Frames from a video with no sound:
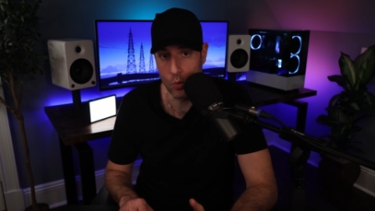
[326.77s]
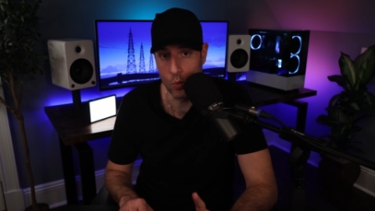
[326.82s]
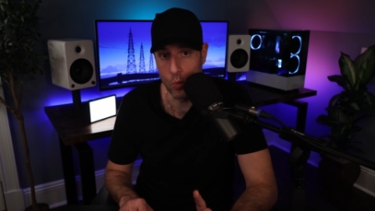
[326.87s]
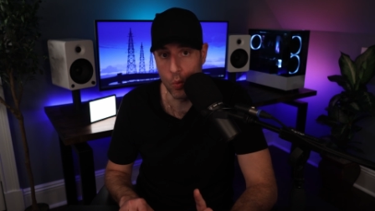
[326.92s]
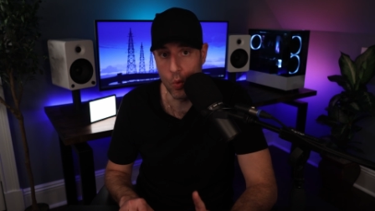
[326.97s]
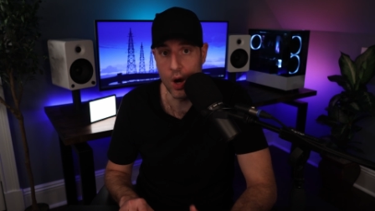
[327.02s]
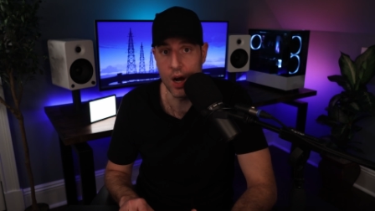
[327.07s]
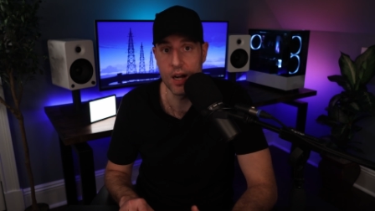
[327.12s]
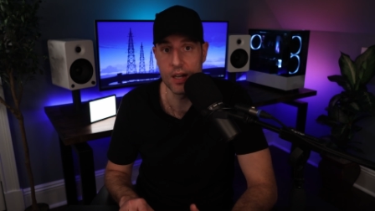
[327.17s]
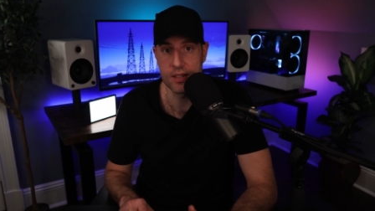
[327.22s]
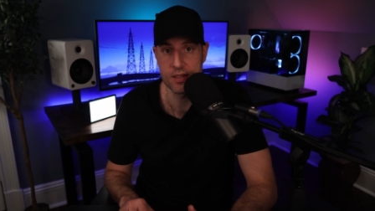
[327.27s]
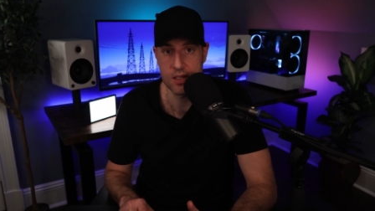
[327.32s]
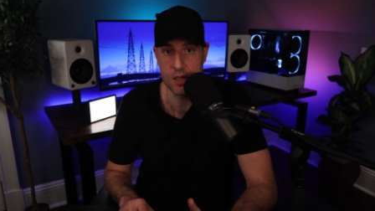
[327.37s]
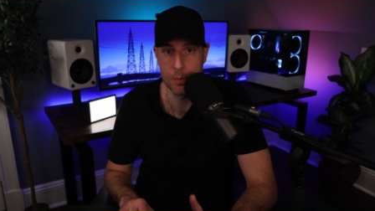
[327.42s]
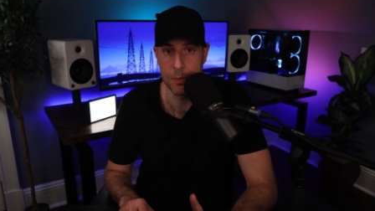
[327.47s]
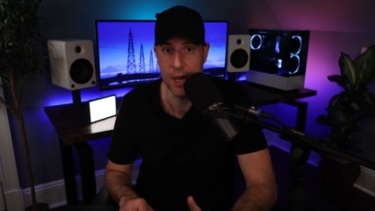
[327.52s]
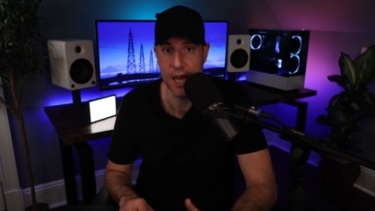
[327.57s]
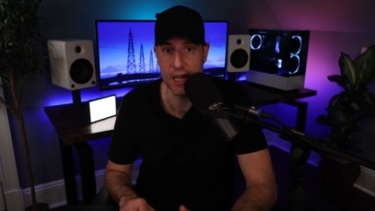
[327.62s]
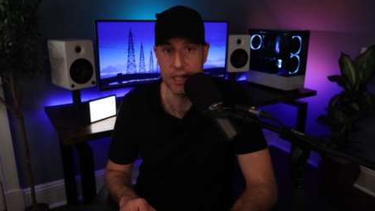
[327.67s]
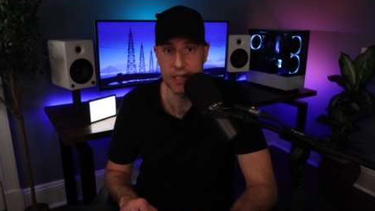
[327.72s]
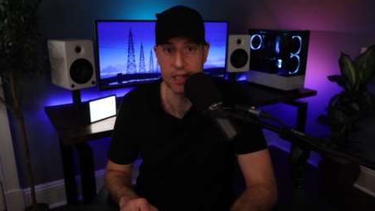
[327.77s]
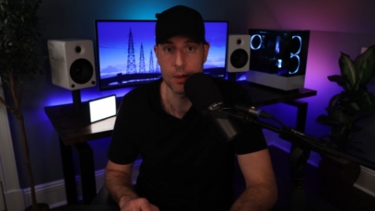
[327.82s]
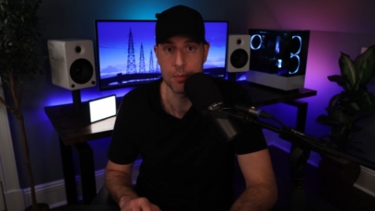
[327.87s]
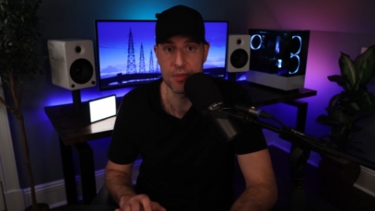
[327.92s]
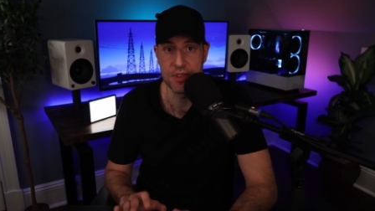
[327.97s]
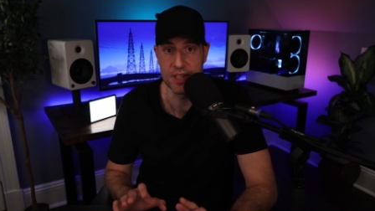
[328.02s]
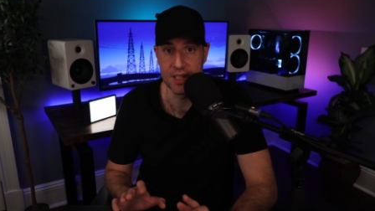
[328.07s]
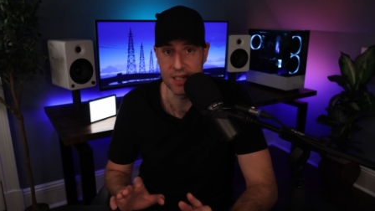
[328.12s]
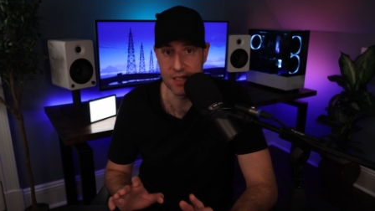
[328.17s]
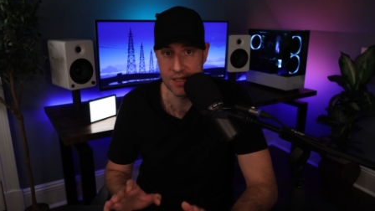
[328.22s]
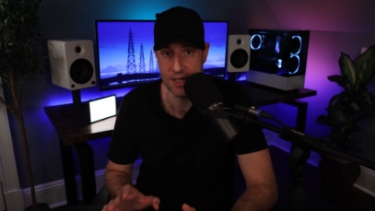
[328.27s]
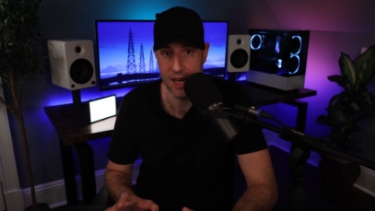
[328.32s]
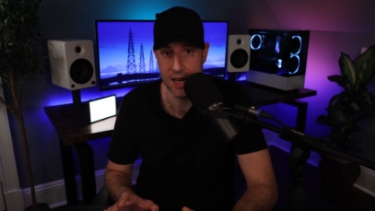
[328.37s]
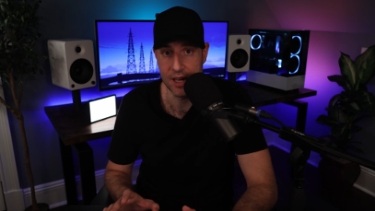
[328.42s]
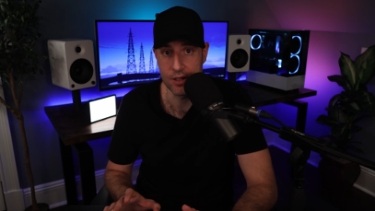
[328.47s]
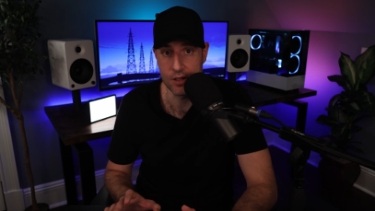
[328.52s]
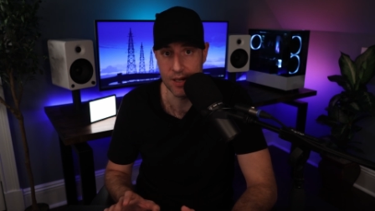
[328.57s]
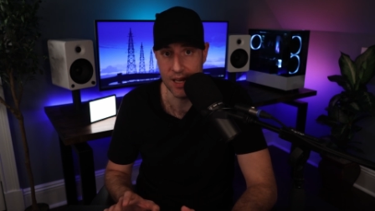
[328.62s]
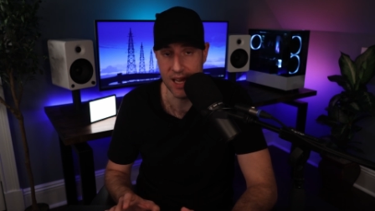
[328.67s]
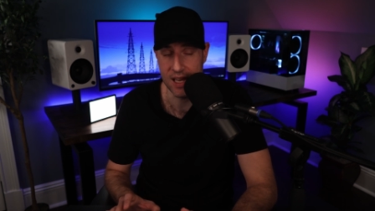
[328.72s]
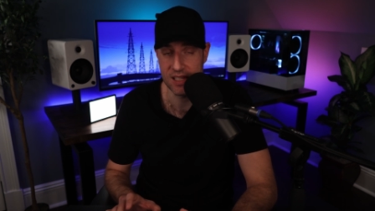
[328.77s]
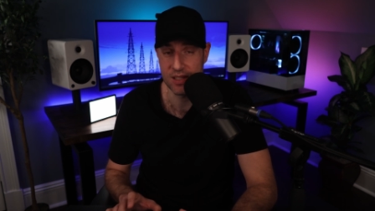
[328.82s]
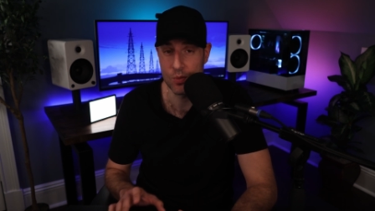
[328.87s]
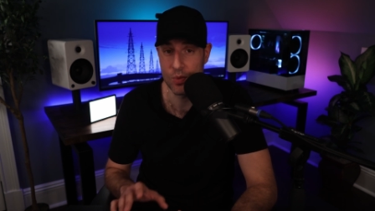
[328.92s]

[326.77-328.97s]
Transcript: want to back up the entire NAS.